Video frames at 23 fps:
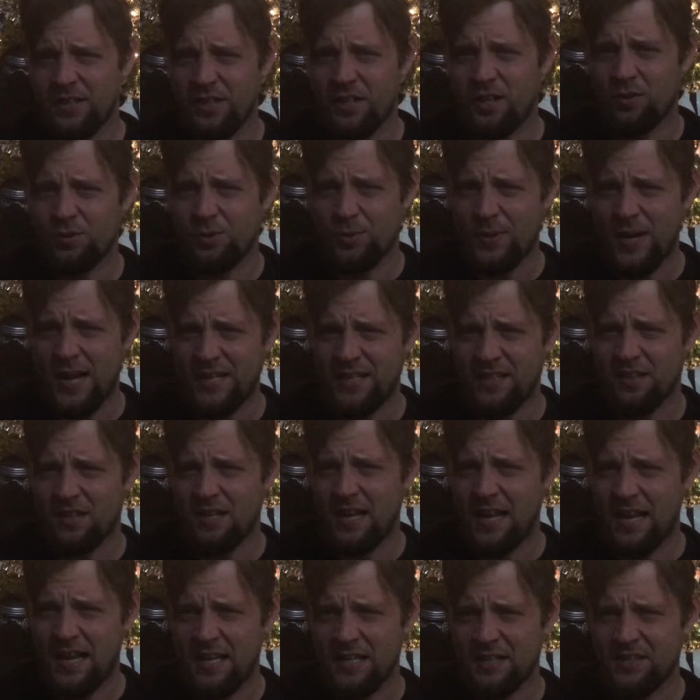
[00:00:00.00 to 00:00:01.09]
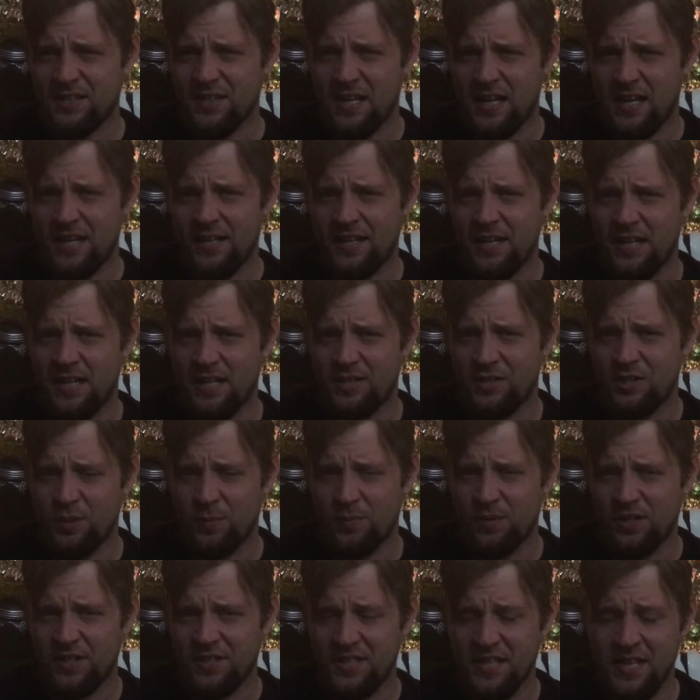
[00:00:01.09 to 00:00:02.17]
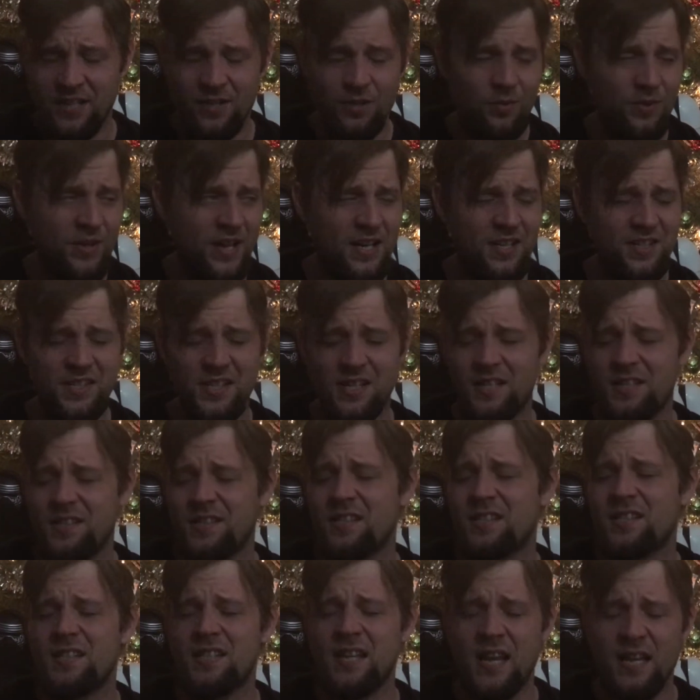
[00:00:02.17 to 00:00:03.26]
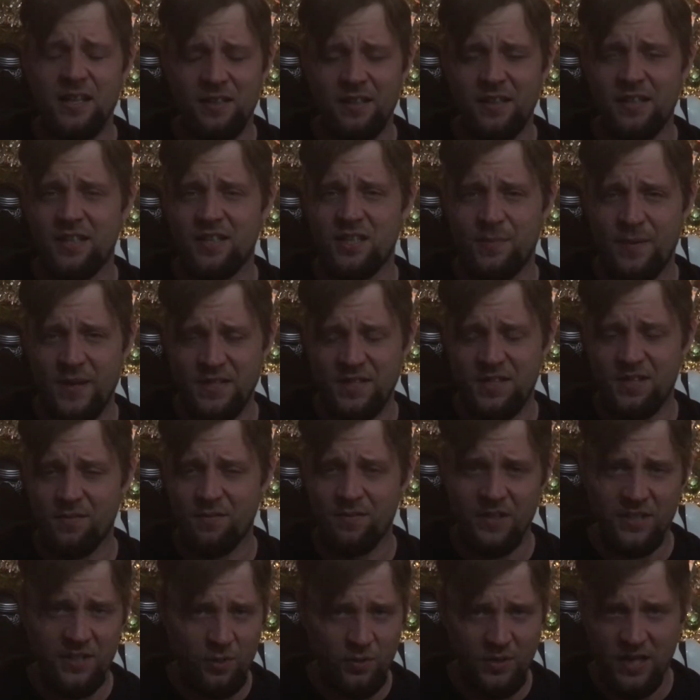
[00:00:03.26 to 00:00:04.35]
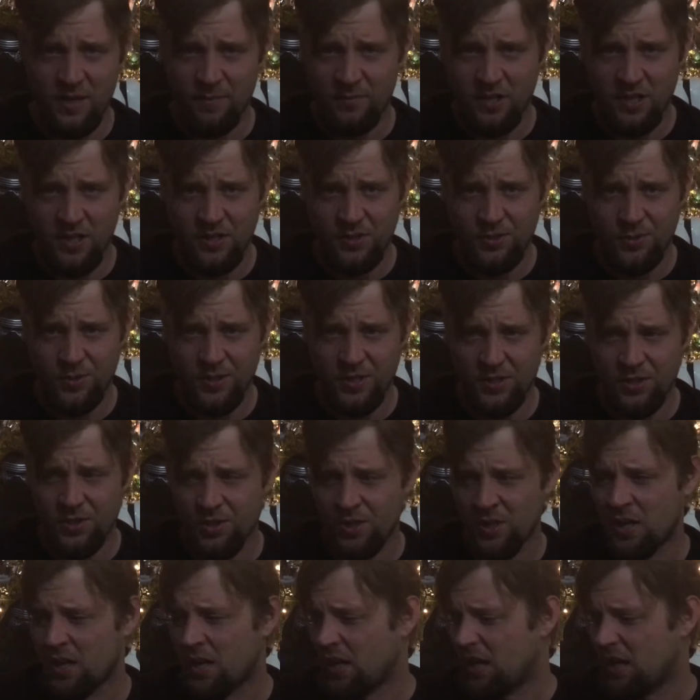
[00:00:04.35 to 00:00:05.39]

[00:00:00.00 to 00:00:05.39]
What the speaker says: You know, Dracula X on Super Nintendo, that is an insanely expensive video game cartridge.